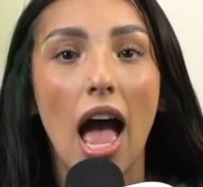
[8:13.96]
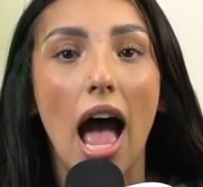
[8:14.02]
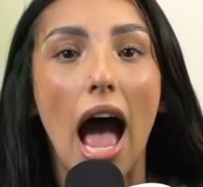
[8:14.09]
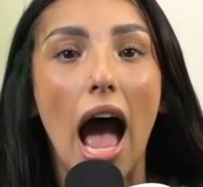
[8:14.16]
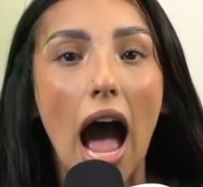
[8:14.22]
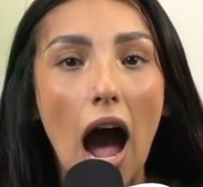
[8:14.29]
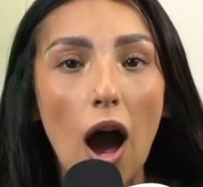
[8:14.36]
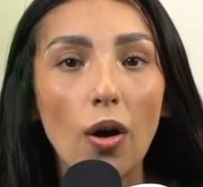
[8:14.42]

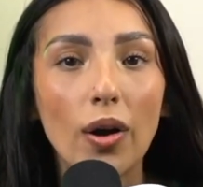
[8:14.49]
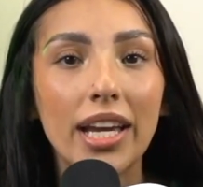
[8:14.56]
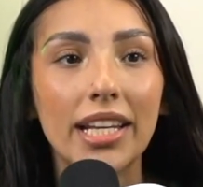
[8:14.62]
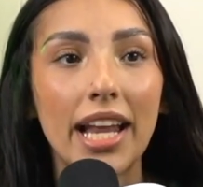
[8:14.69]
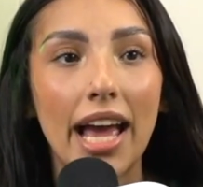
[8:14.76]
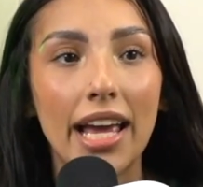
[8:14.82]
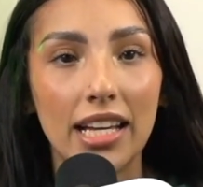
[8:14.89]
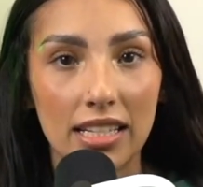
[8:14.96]
how can
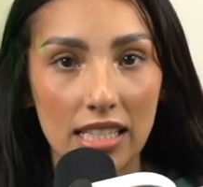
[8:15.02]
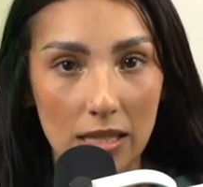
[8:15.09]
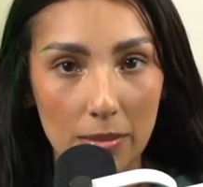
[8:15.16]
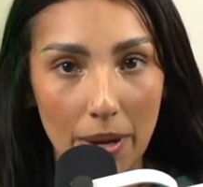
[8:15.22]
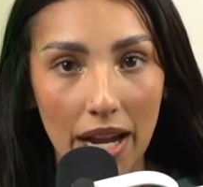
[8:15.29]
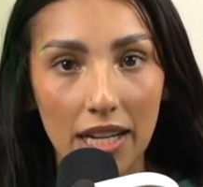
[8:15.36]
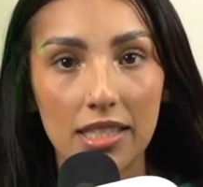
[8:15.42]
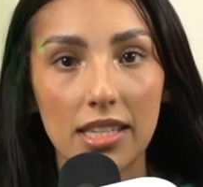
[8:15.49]
I
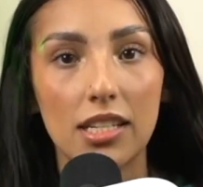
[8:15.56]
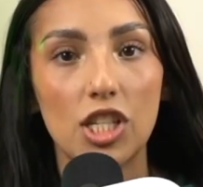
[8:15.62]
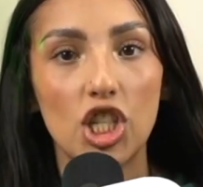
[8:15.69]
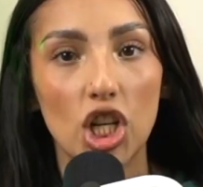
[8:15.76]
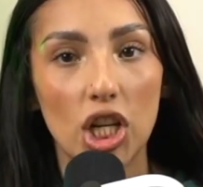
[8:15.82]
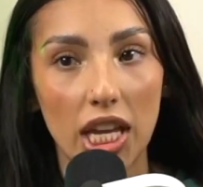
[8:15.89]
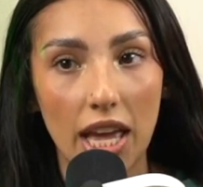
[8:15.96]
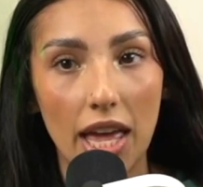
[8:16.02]
expect
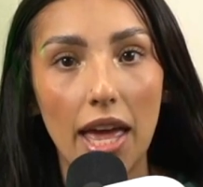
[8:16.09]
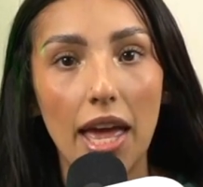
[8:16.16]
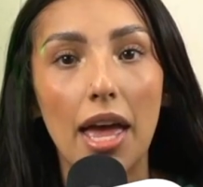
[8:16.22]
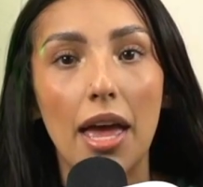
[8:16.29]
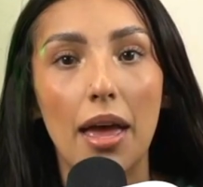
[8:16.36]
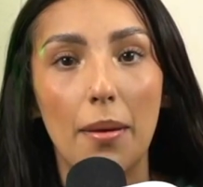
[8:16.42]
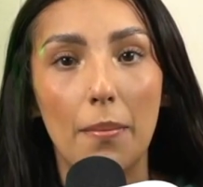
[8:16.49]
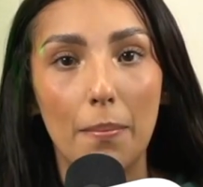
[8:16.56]
to get
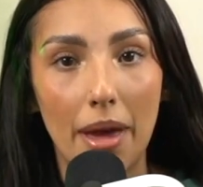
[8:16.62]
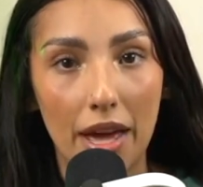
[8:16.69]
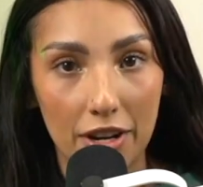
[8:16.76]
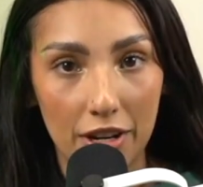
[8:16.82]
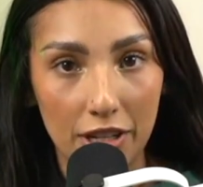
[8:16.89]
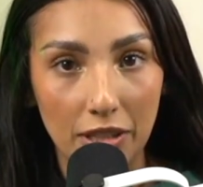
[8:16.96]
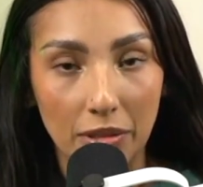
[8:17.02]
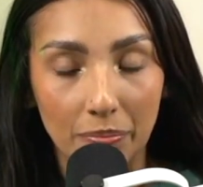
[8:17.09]

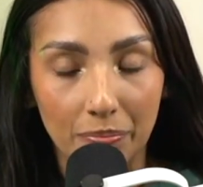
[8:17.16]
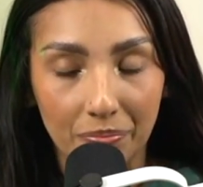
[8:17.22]
better?